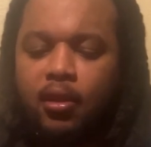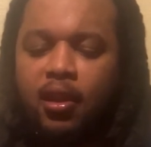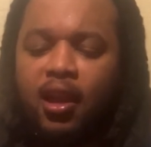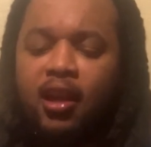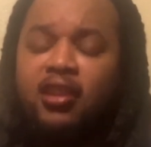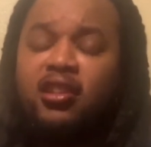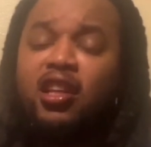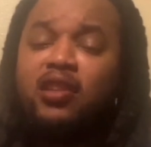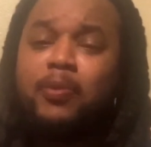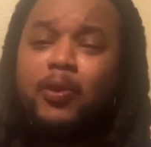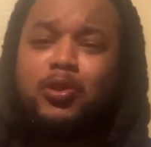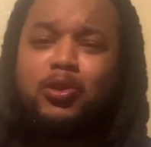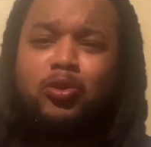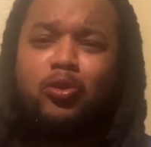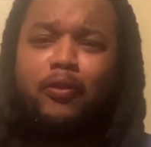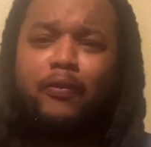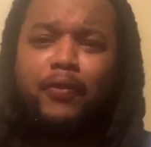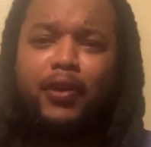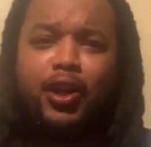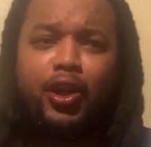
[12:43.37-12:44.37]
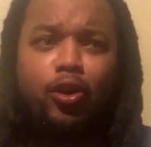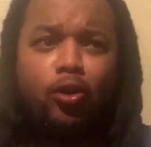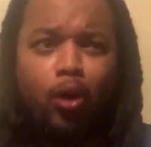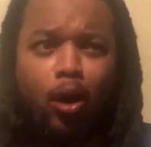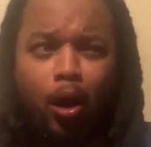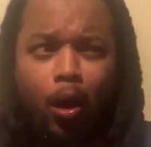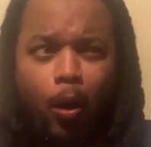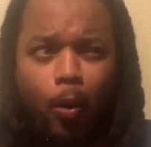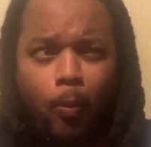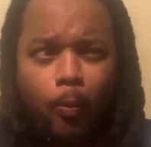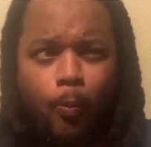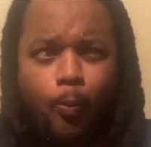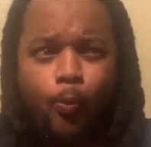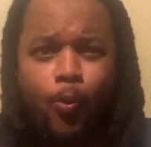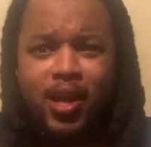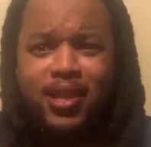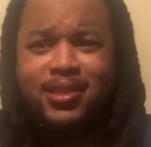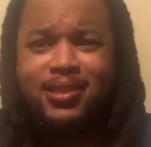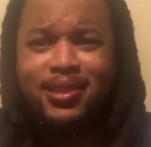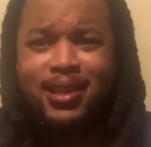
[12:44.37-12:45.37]
Cause I was supposed to do a video on
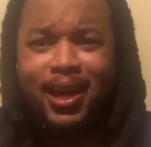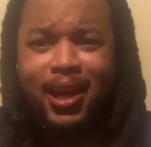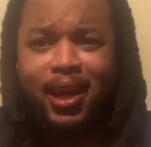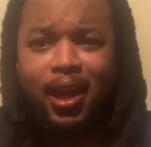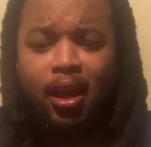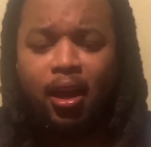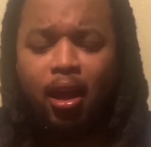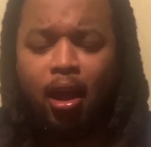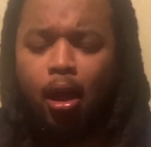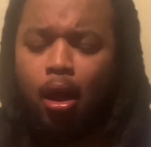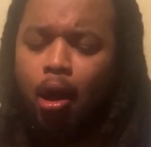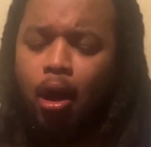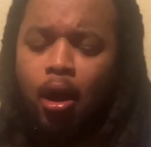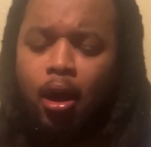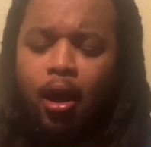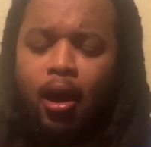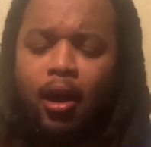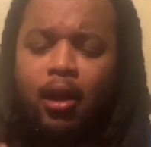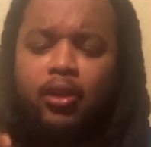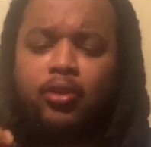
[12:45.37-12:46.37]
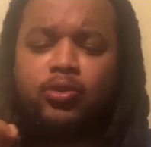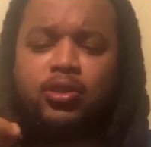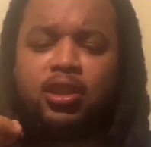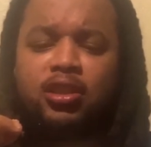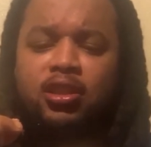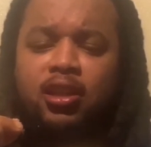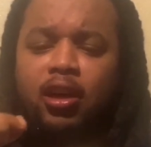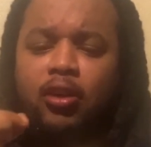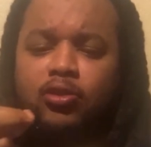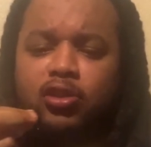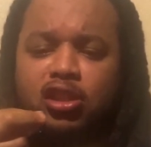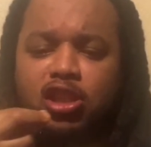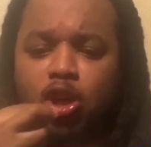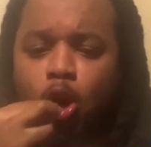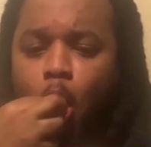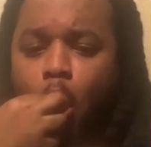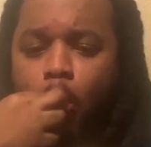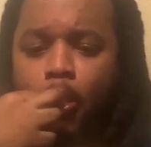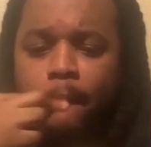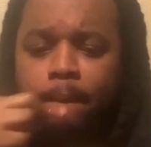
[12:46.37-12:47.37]
Wednesday. It was just, it was just
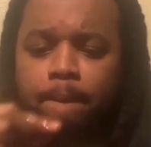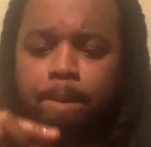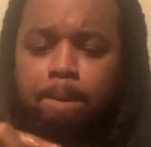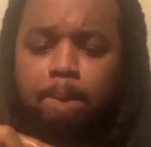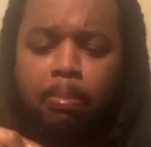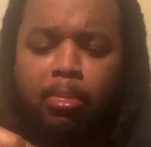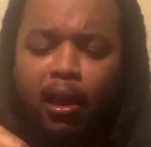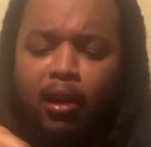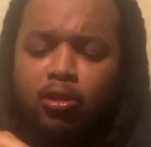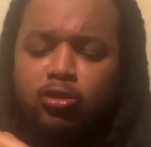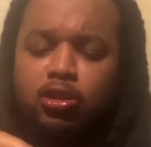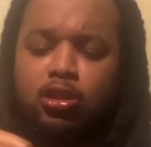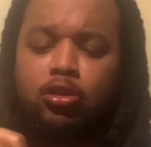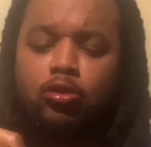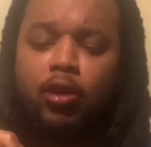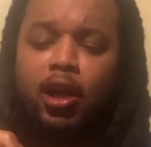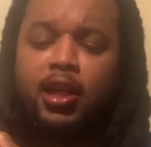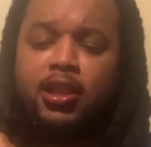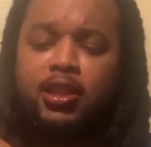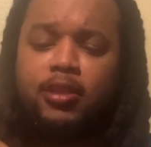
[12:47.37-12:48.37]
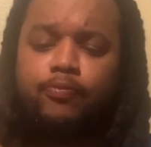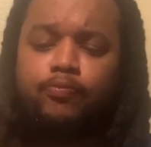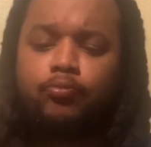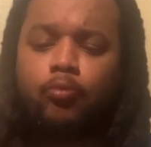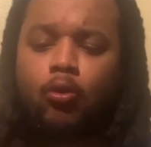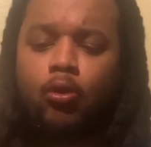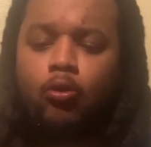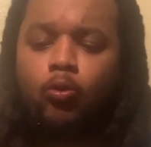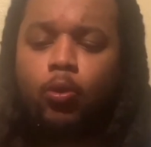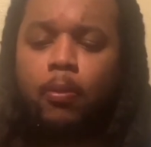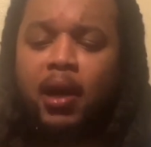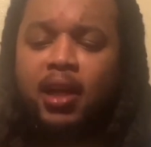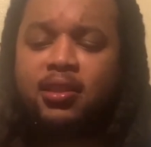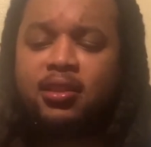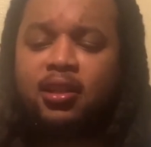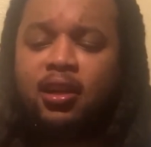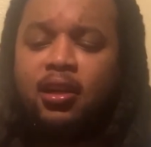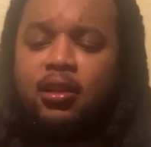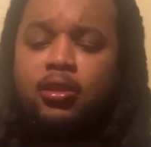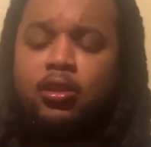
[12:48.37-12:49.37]
so it was just crazy with my
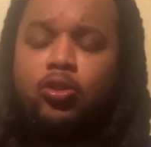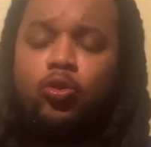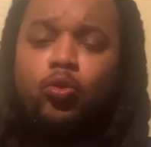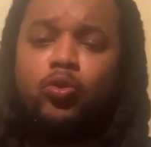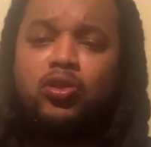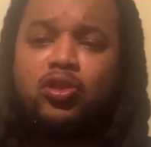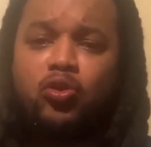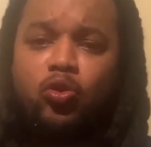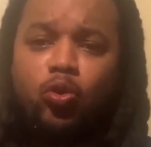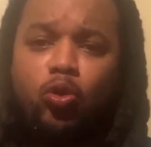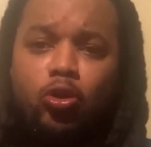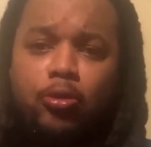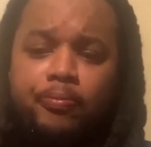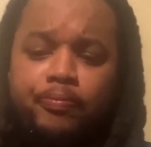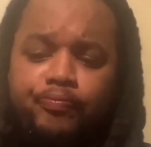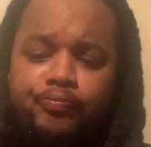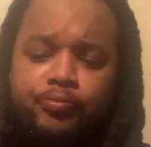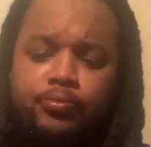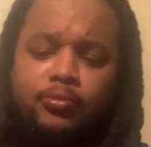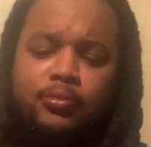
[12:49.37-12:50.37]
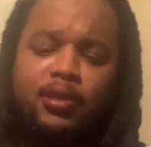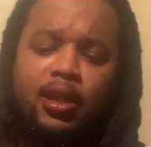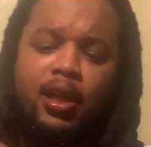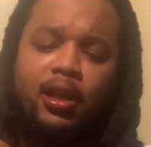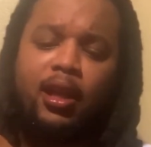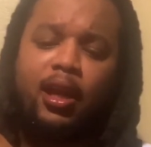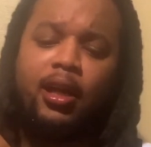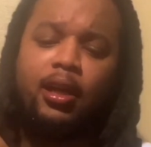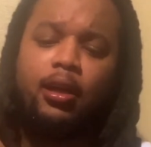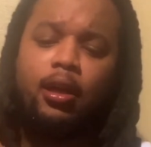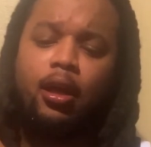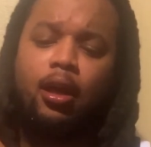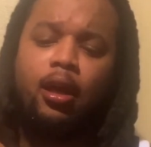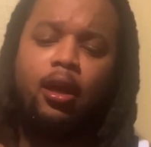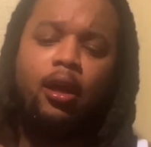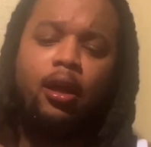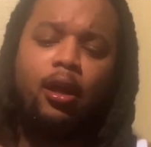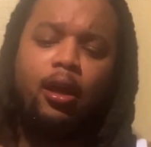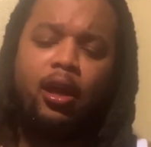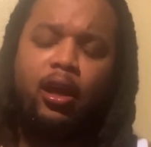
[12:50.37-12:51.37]
son doing school. And like,
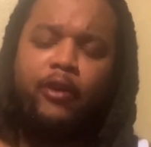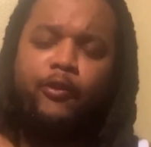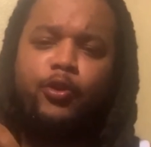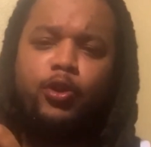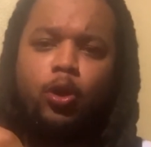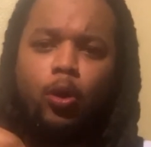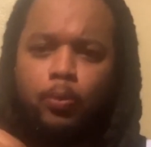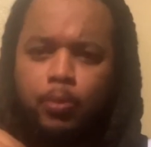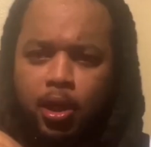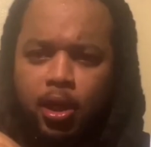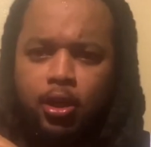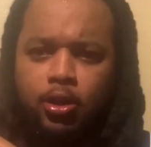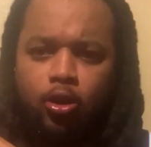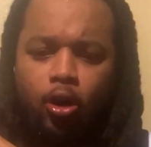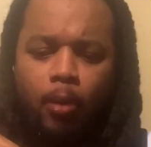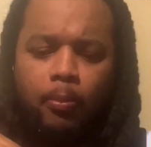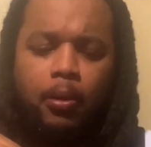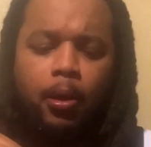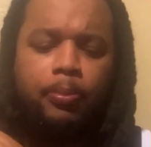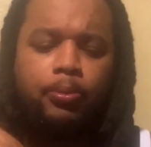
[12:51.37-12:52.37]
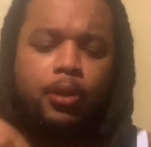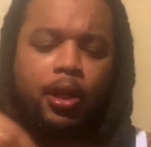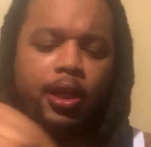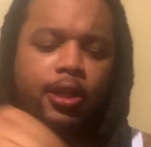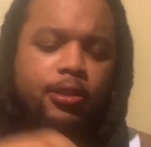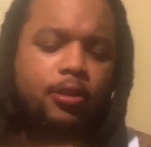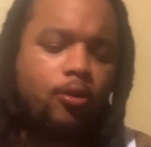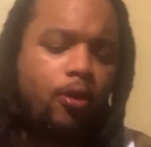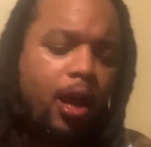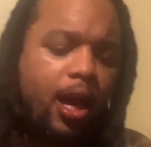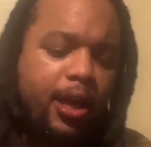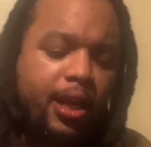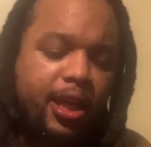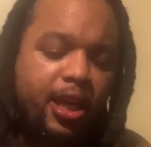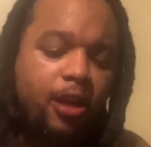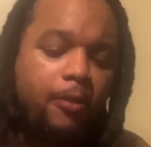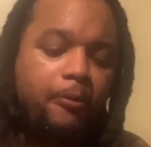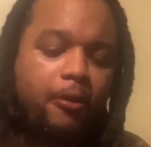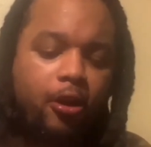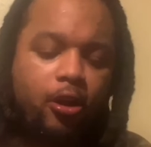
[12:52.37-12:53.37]
if you know me, you know I'm up late, so I had to get
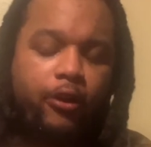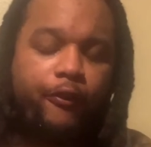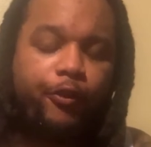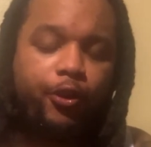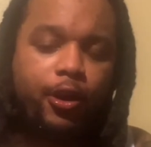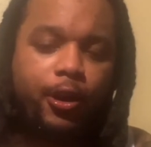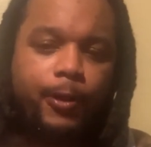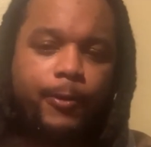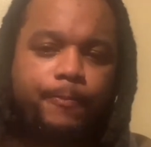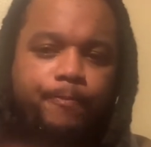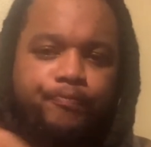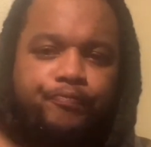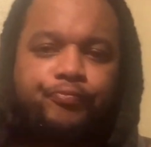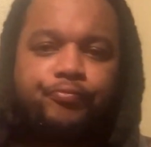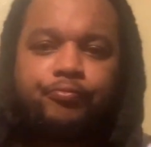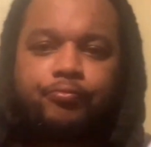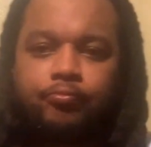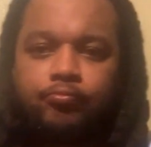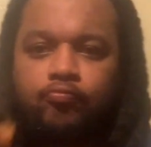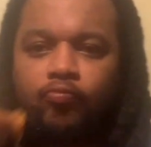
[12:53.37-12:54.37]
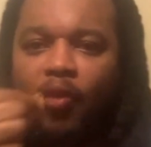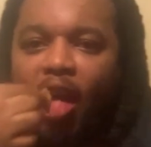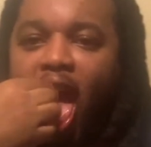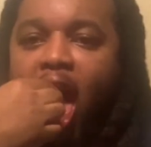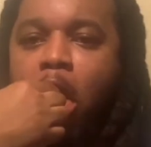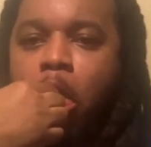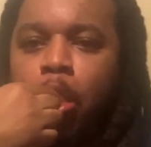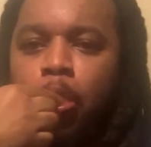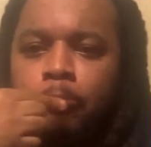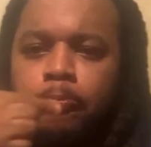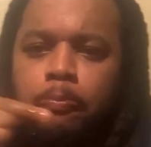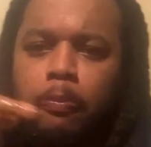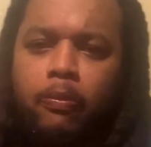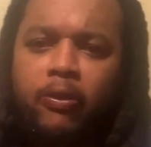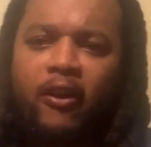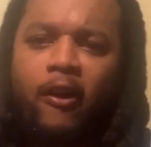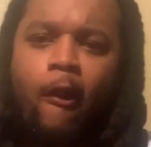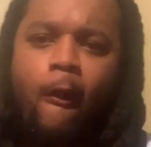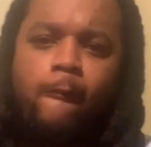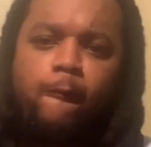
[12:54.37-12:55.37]
up early for him.
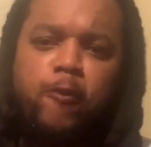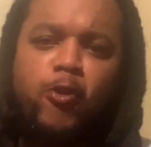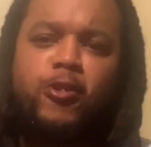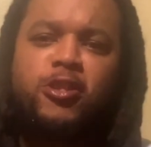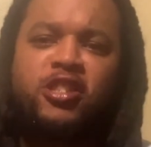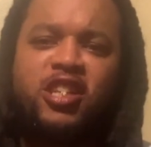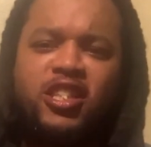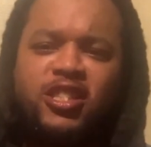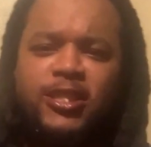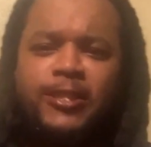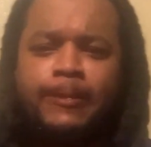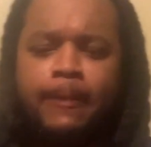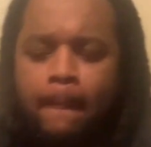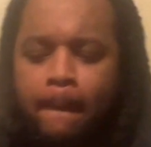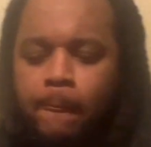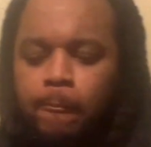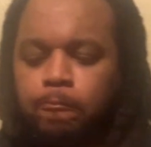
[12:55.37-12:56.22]
First lesson.